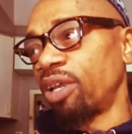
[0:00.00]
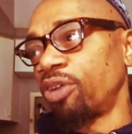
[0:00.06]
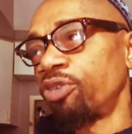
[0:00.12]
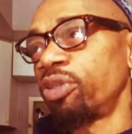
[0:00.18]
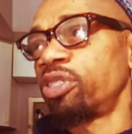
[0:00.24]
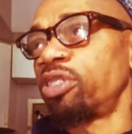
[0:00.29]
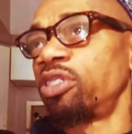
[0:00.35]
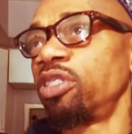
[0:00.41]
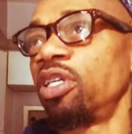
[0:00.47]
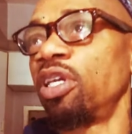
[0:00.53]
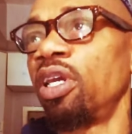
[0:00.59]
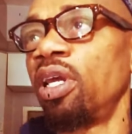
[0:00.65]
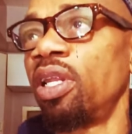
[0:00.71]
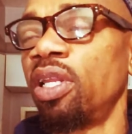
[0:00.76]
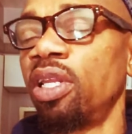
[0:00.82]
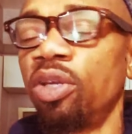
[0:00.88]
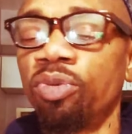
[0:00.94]

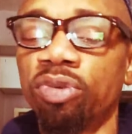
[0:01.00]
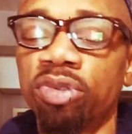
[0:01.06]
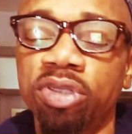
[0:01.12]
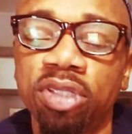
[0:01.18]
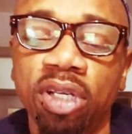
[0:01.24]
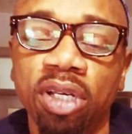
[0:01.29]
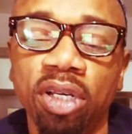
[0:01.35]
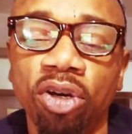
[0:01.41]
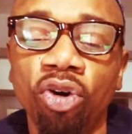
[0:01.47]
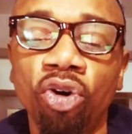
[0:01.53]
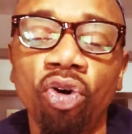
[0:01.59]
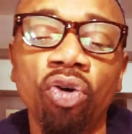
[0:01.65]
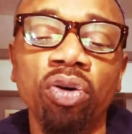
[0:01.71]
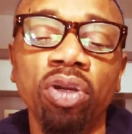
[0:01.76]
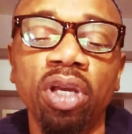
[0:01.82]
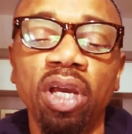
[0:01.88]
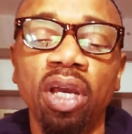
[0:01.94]
Christianity would say,
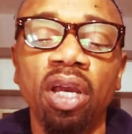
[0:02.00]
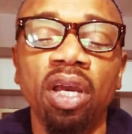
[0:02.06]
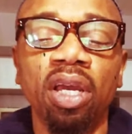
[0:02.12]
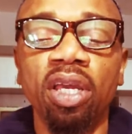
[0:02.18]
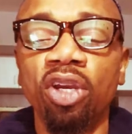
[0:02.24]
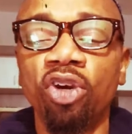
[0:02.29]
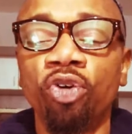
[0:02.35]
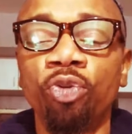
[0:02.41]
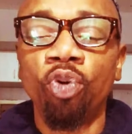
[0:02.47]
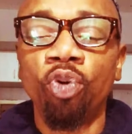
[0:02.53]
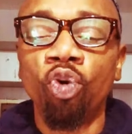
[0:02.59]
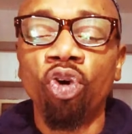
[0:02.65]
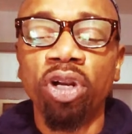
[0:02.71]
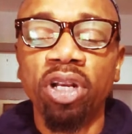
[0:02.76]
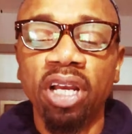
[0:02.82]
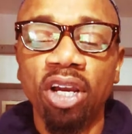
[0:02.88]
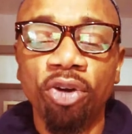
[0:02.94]
oh yeah, he
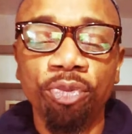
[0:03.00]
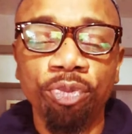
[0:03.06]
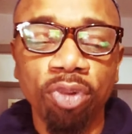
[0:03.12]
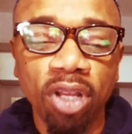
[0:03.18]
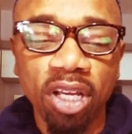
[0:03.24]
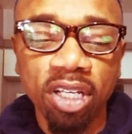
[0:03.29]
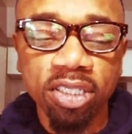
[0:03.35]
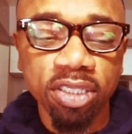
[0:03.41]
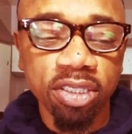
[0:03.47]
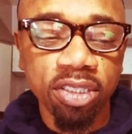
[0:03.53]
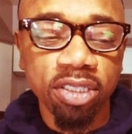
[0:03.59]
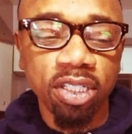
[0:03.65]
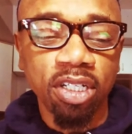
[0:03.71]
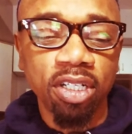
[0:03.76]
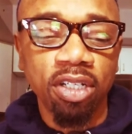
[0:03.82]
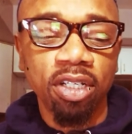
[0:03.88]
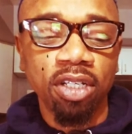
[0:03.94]
pour down
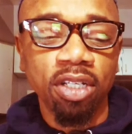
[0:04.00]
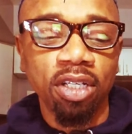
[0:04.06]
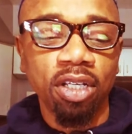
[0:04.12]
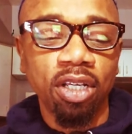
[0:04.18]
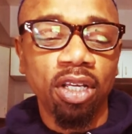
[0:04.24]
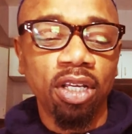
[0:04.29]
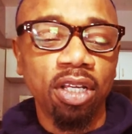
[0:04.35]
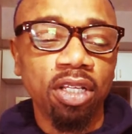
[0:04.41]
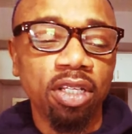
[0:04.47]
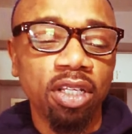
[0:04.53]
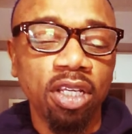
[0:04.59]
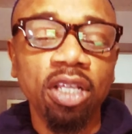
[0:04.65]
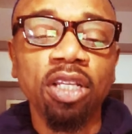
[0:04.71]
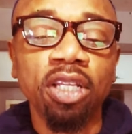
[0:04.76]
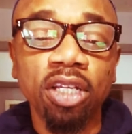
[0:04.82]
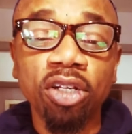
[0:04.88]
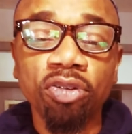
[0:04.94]
blessings and
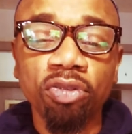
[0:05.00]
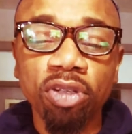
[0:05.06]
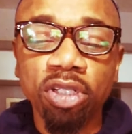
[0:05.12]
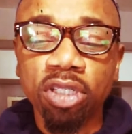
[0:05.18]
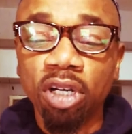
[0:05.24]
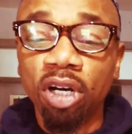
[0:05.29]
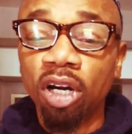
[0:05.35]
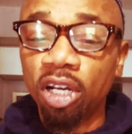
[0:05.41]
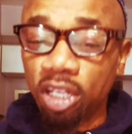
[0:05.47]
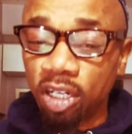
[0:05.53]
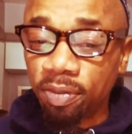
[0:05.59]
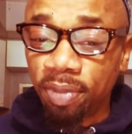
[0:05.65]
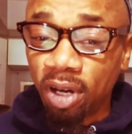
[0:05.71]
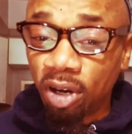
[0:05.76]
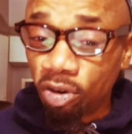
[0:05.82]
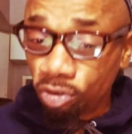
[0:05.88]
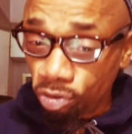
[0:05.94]
he literally talking
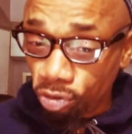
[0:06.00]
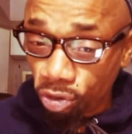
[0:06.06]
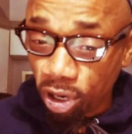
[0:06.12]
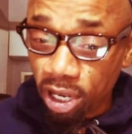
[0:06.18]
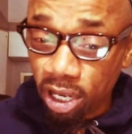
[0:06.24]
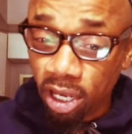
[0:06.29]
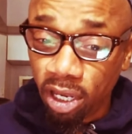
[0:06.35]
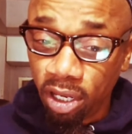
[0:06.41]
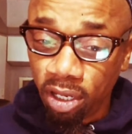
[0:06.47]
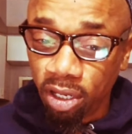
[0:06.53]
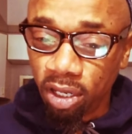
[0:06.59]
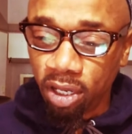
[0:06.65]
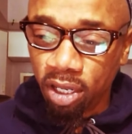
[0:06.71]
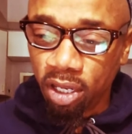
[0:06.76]
about rain